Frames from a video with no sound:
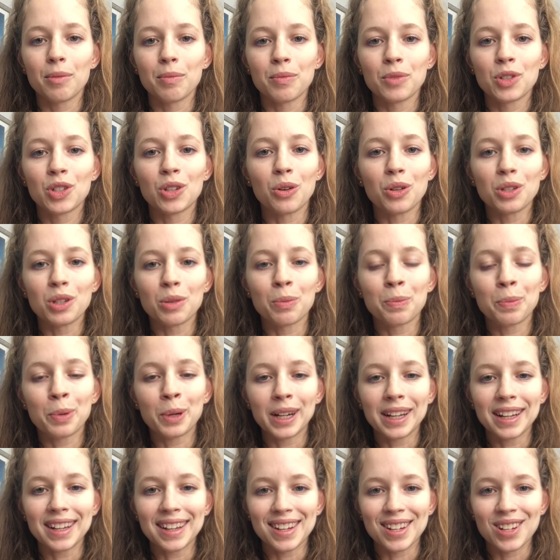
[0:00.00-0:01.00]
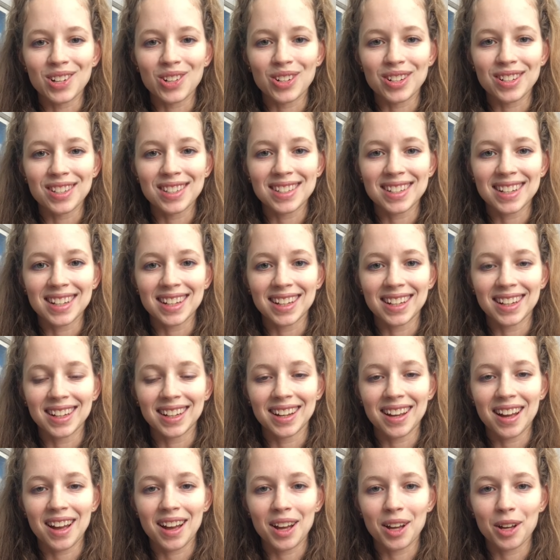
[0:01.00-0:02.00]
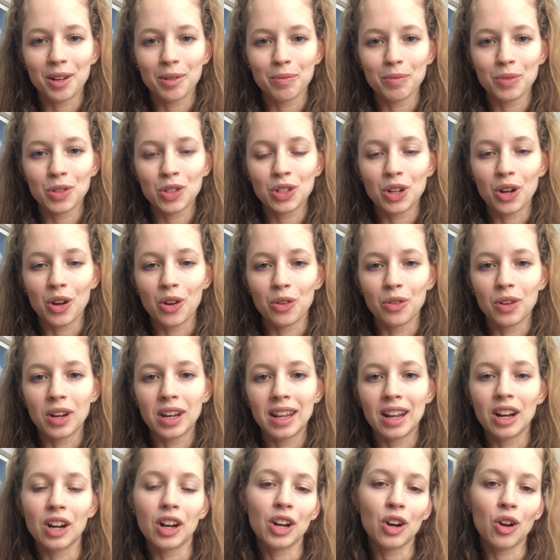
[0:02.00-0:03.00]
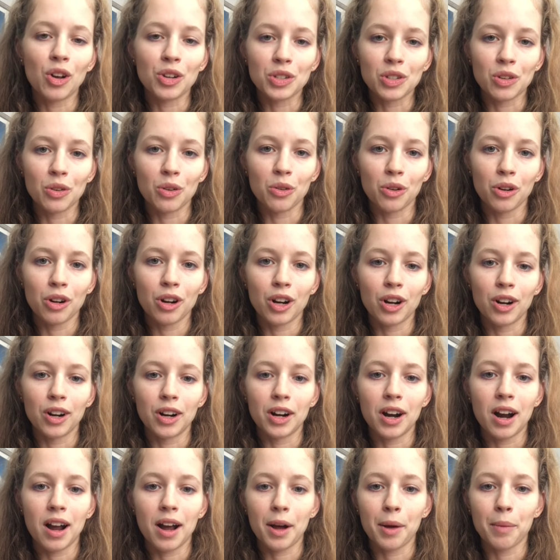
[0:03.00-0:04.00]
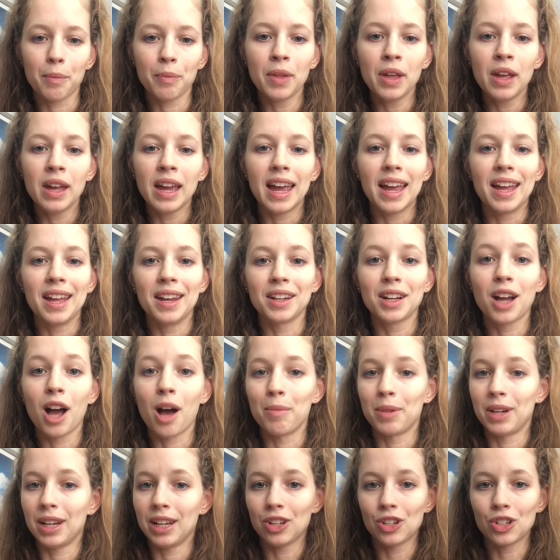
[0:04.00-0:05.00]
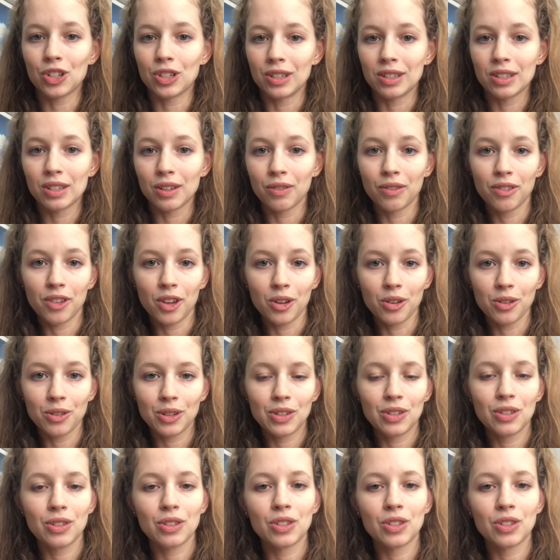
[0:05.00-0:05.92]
So it's a pretty interesting stone. It can also occur in combinations of those.